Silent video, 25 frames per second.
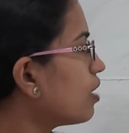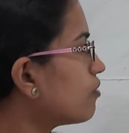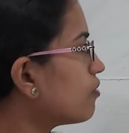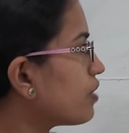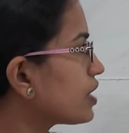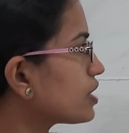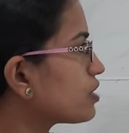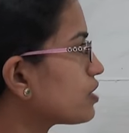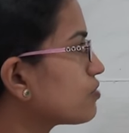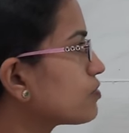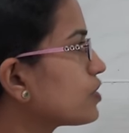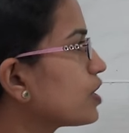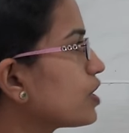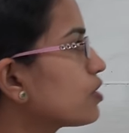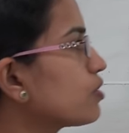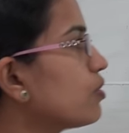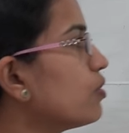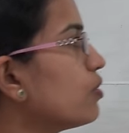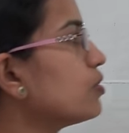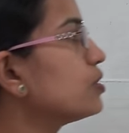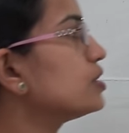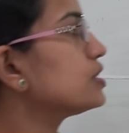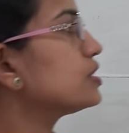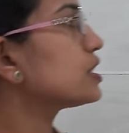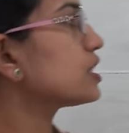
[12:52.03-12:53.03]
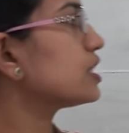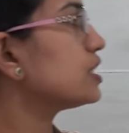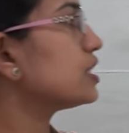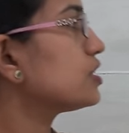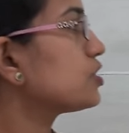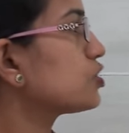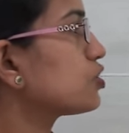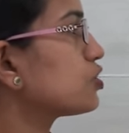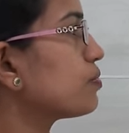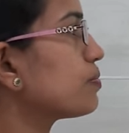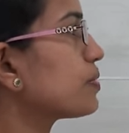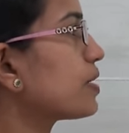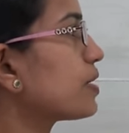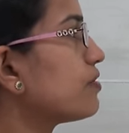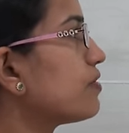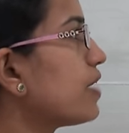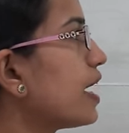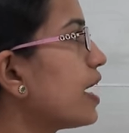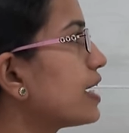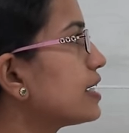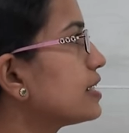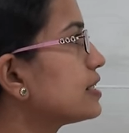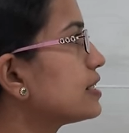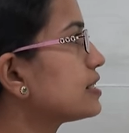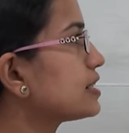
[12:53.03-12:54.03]
one of the goals is to
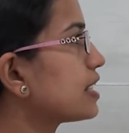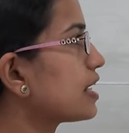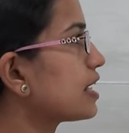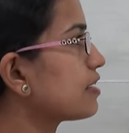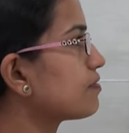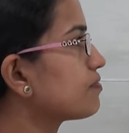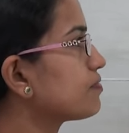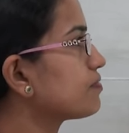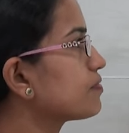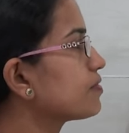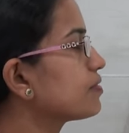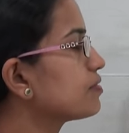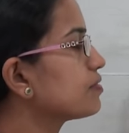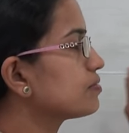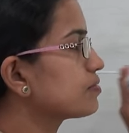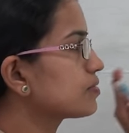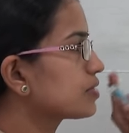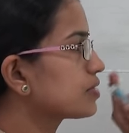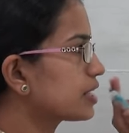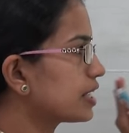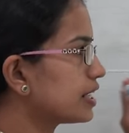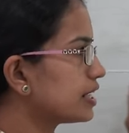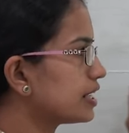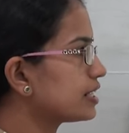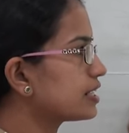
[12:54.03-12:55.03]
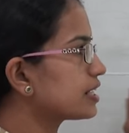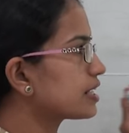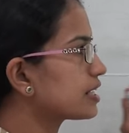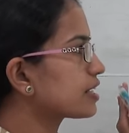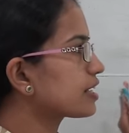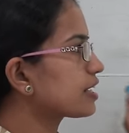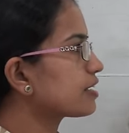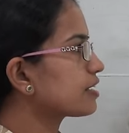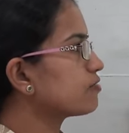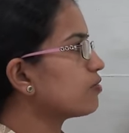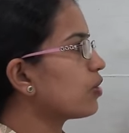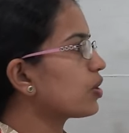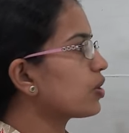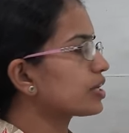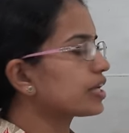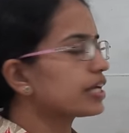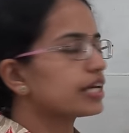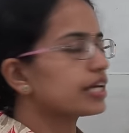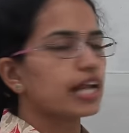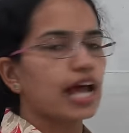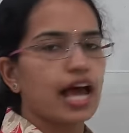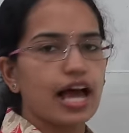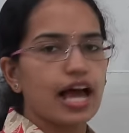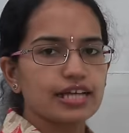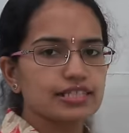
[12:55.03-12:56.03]
provide safe, clean drinking water
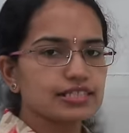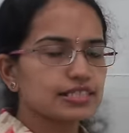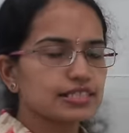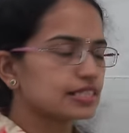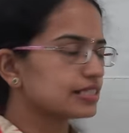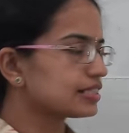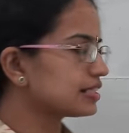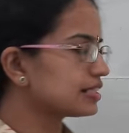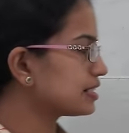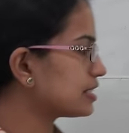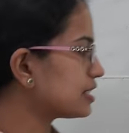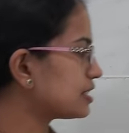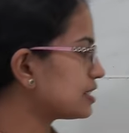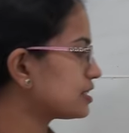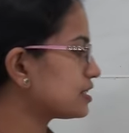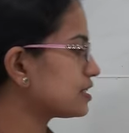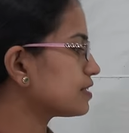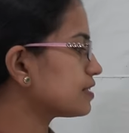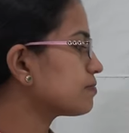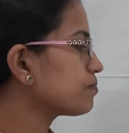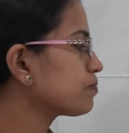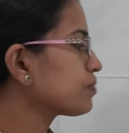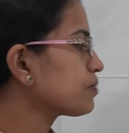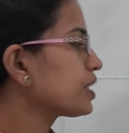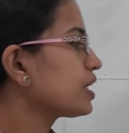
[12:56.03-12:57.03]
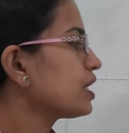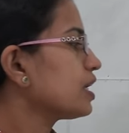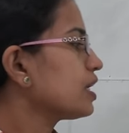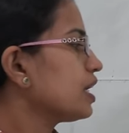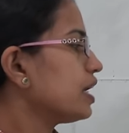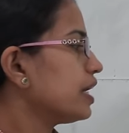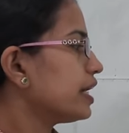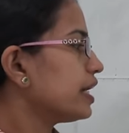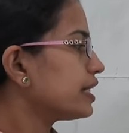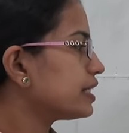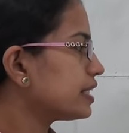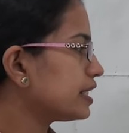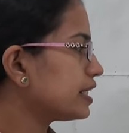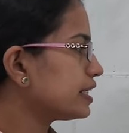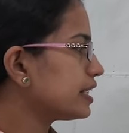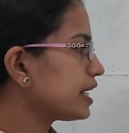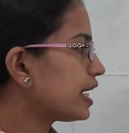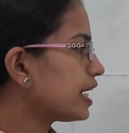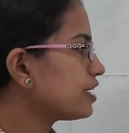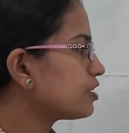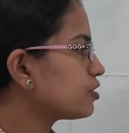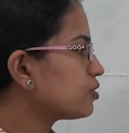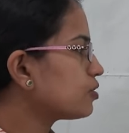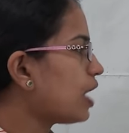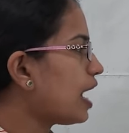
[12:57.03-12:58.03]
and sanitation. In India,
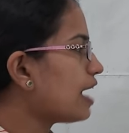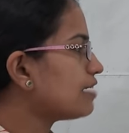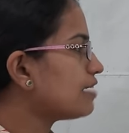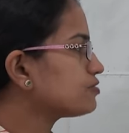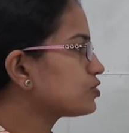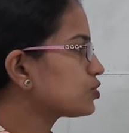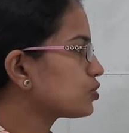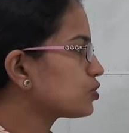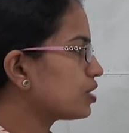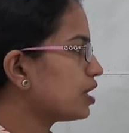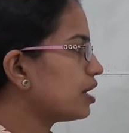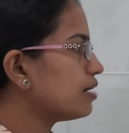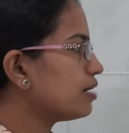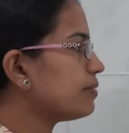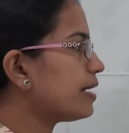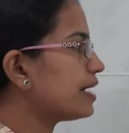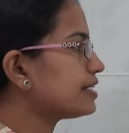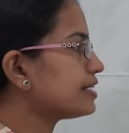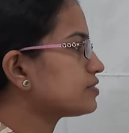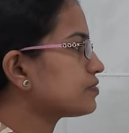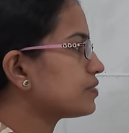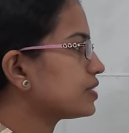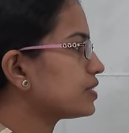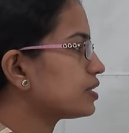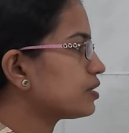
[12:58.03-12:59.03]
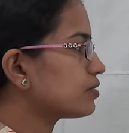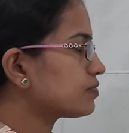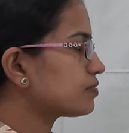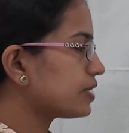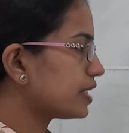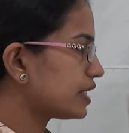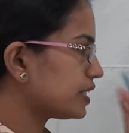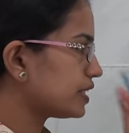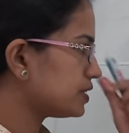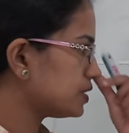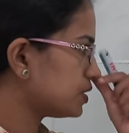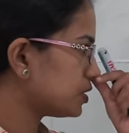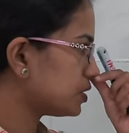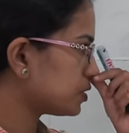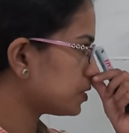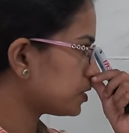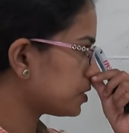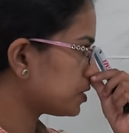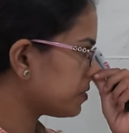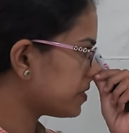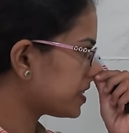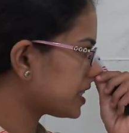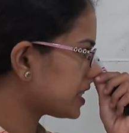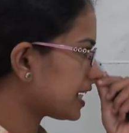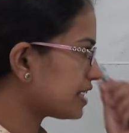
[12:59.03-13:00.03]
you have Sulabh as one of the
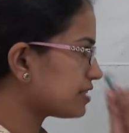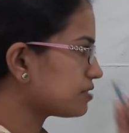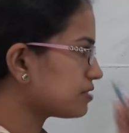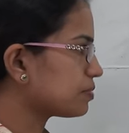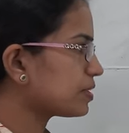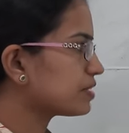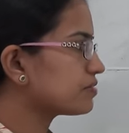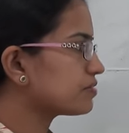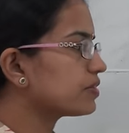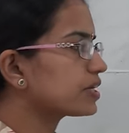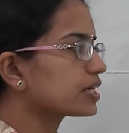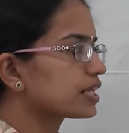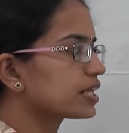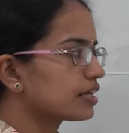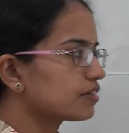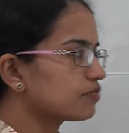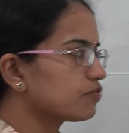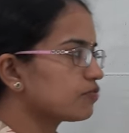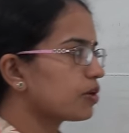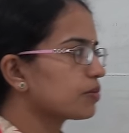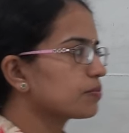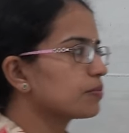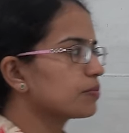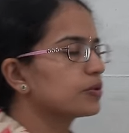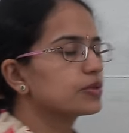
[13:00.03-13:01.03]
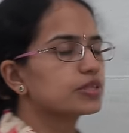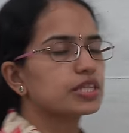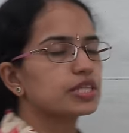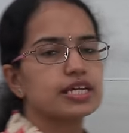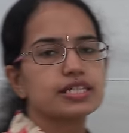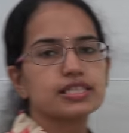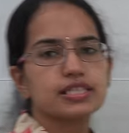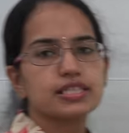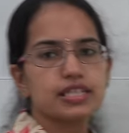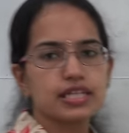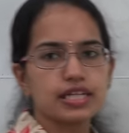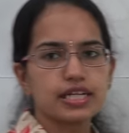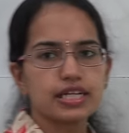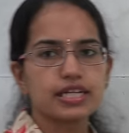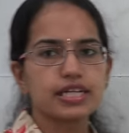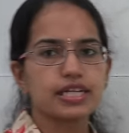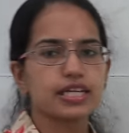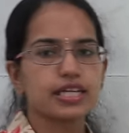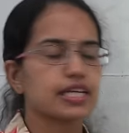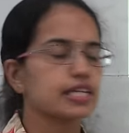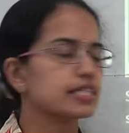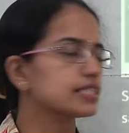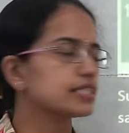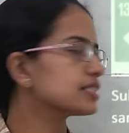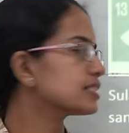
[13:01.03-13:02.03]
NGOs which has been working for more than 3
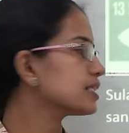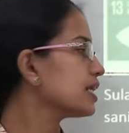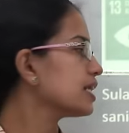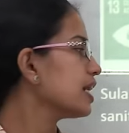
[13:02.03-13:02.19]
decades,